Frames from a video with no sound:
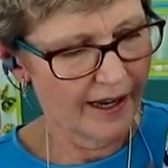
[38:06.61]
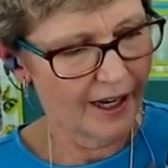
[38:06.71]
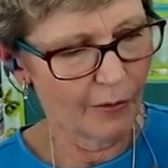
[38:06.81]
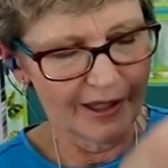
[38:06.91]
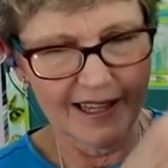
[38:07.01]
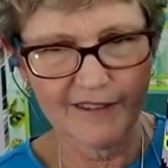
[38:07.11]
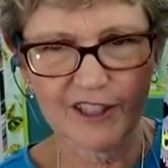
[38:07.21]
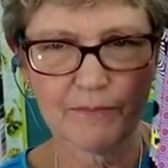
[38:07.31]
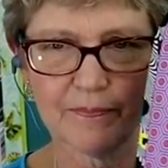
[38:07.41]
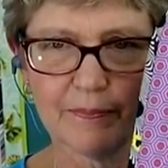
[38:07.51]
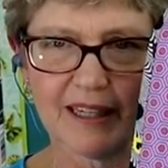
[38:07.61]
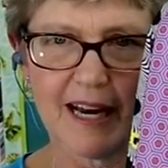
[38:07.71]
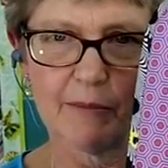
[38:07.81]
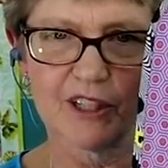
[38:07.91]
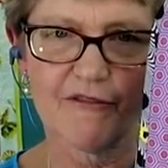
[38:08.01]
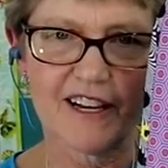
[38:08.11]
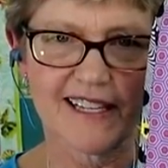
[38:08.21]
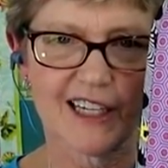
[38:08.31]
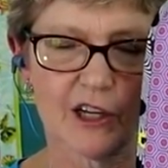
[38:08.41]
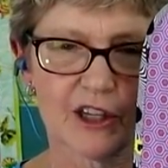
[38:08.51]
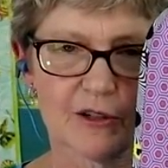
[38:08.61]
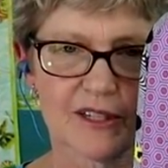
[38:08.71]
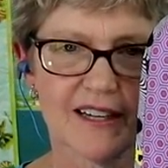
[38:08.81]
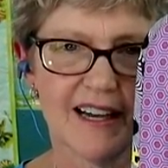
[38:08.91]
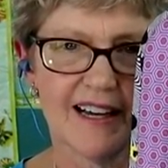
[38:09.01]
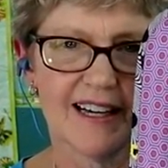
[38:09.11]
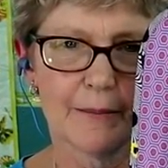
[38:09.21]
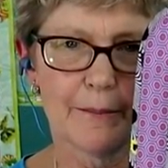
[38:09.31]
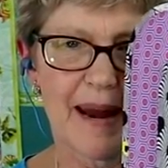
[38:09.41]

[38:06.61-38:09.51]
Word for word: Uh, we loved being able to fussy cut those um,